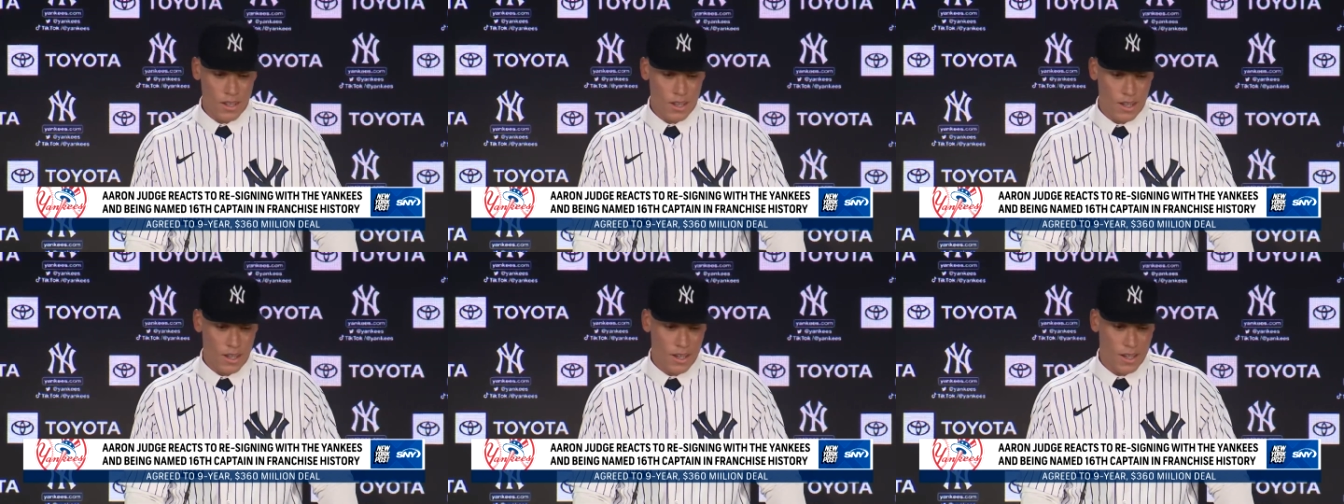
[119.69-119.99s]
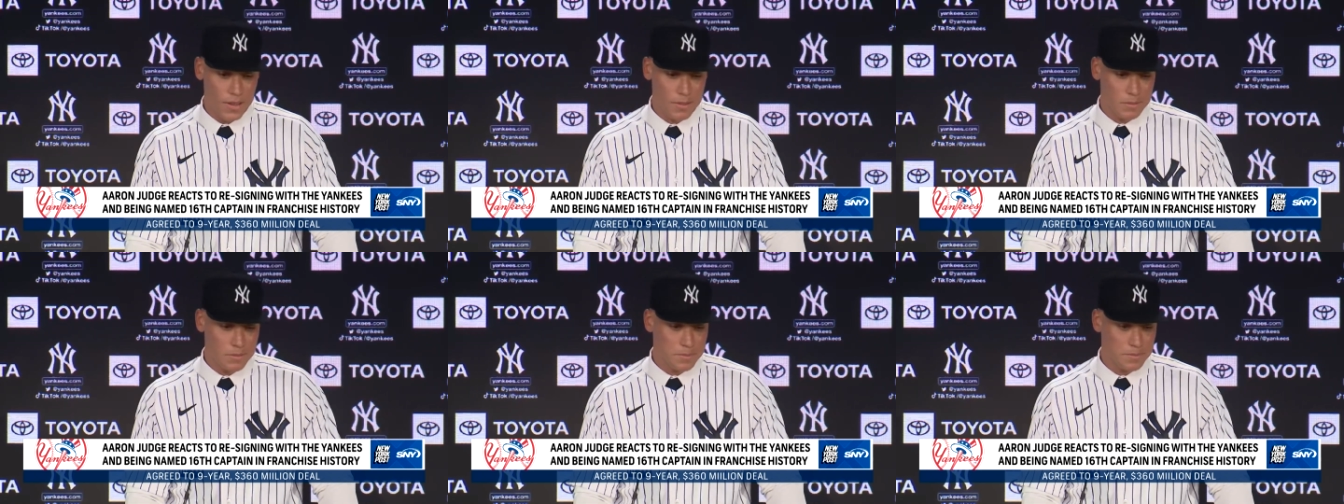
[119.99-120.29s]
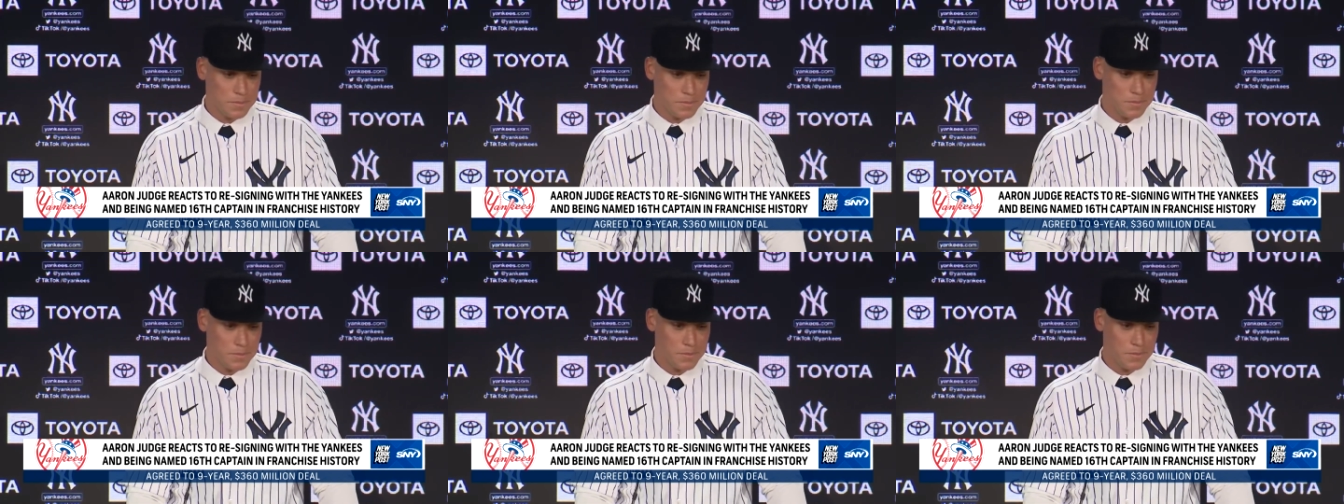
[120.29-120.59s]
Um,
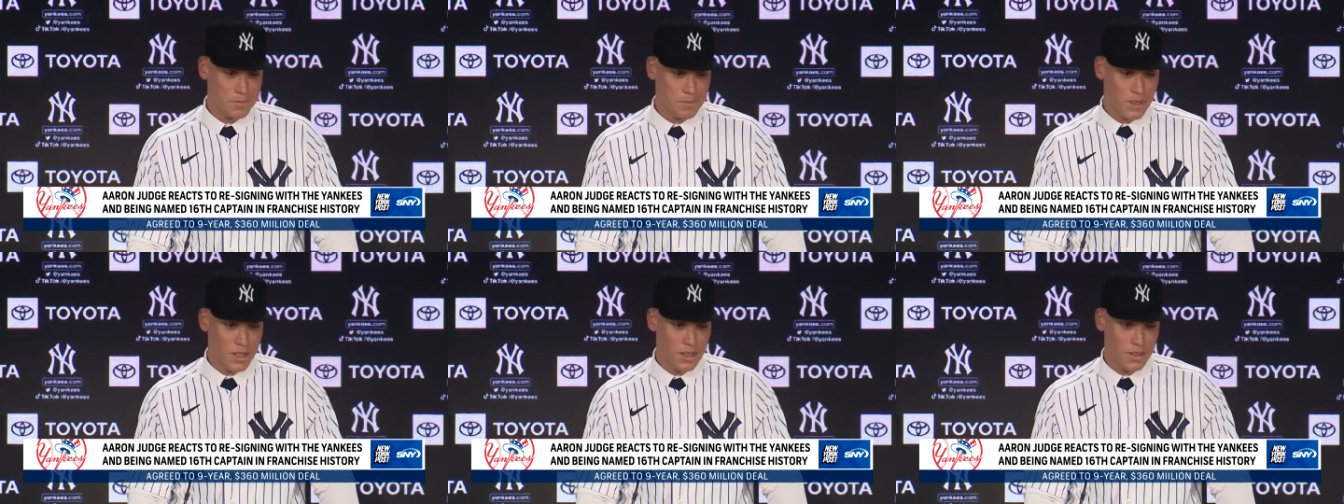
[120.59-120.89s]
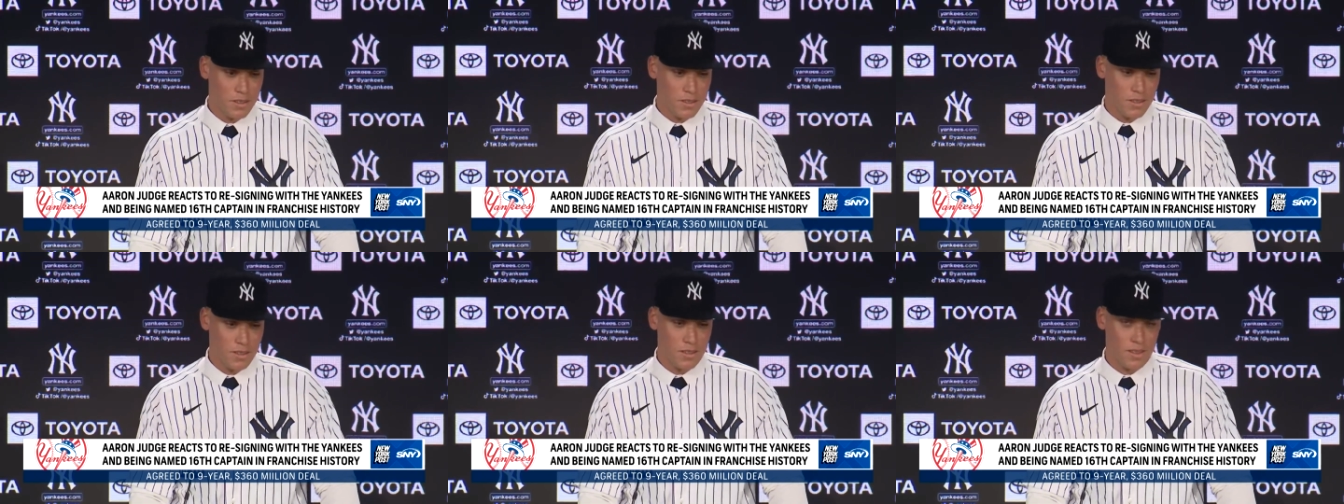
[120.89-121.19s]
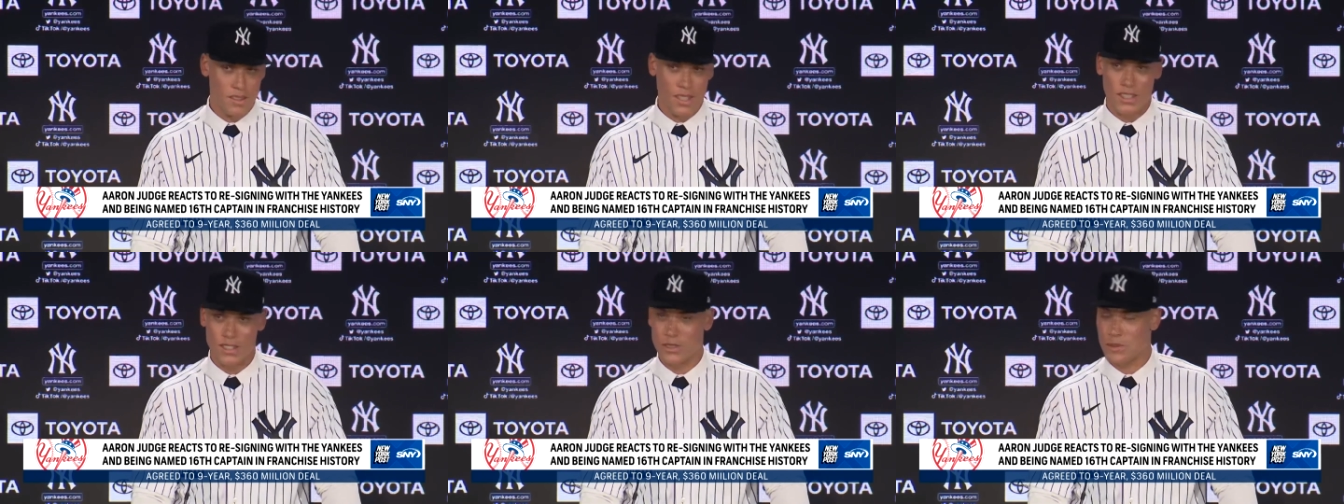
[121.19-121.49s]
and
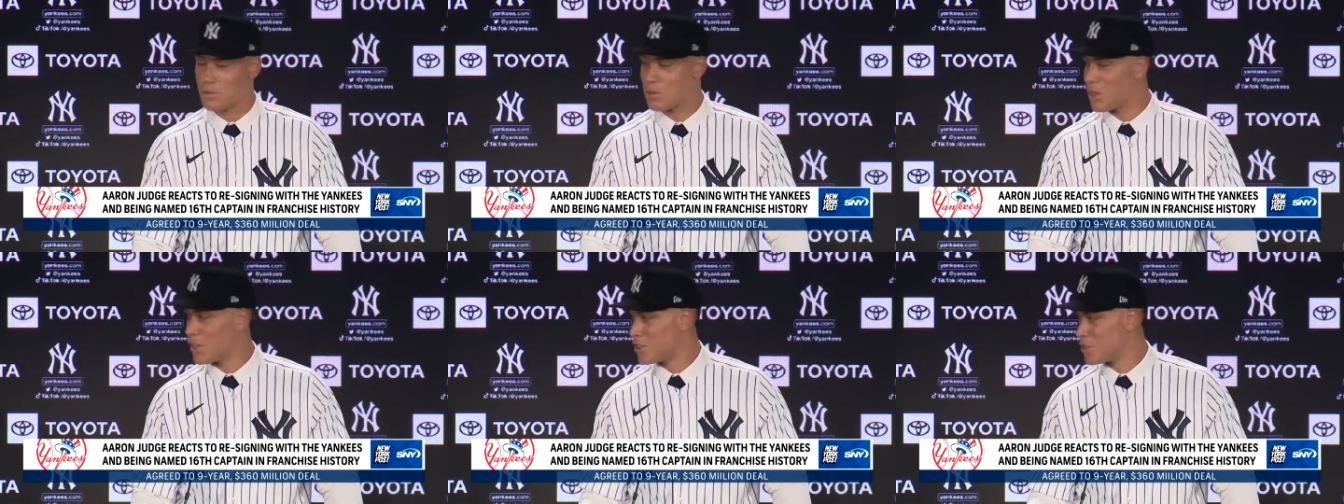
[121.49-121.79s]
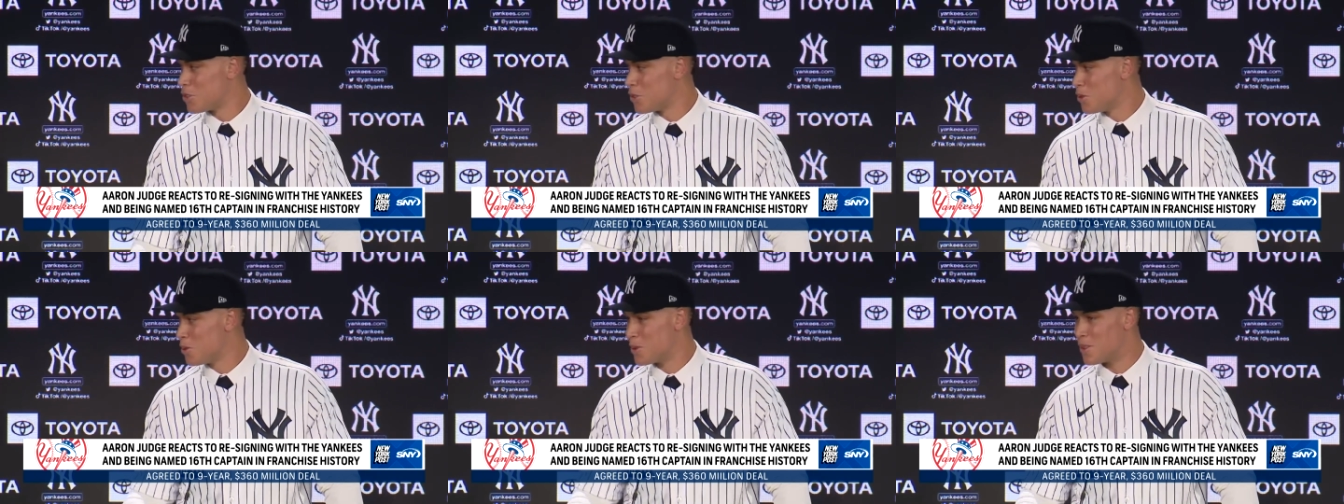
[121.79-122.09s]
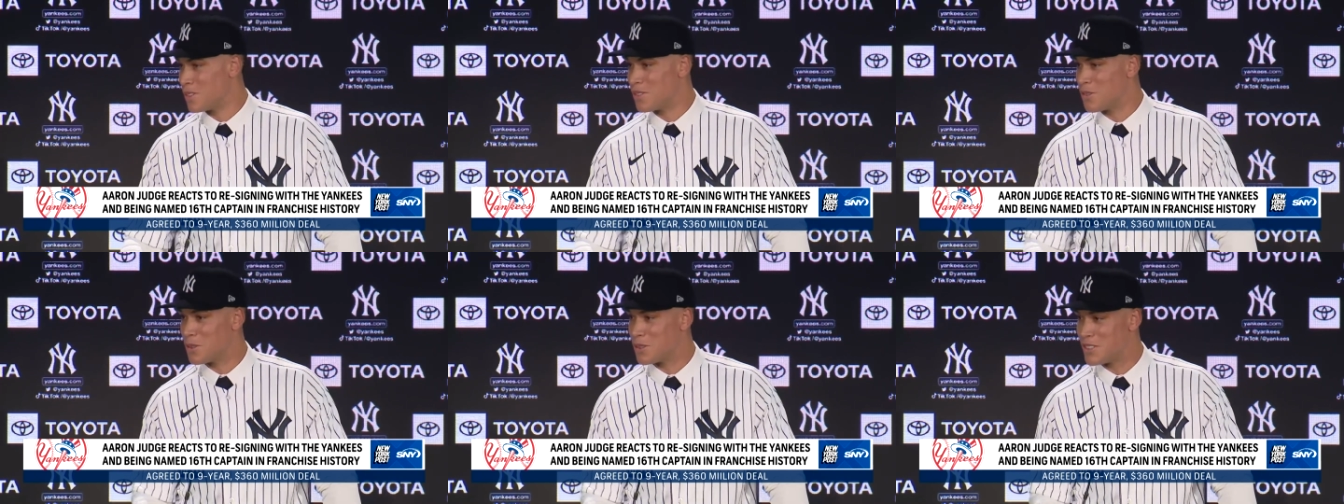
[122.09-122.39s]
nice surprise too
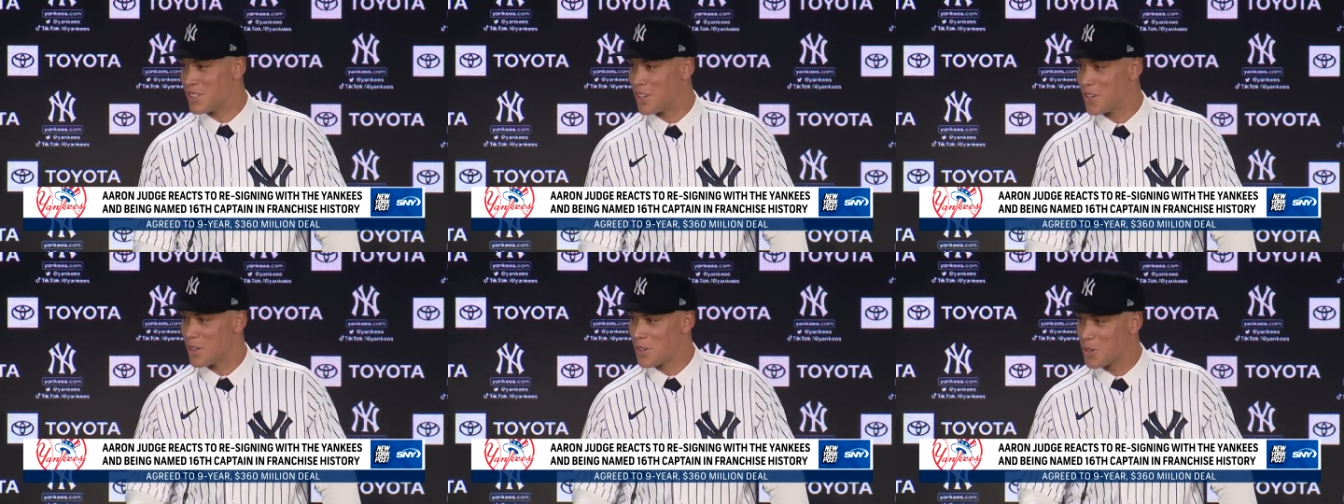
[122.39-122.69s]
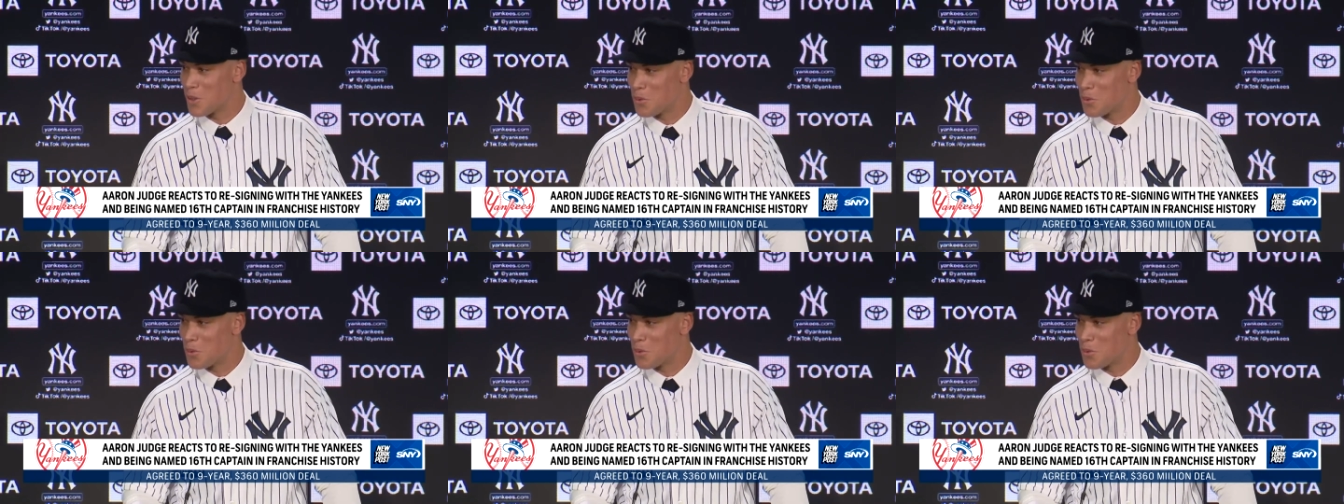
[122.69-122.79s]
with, with, Derek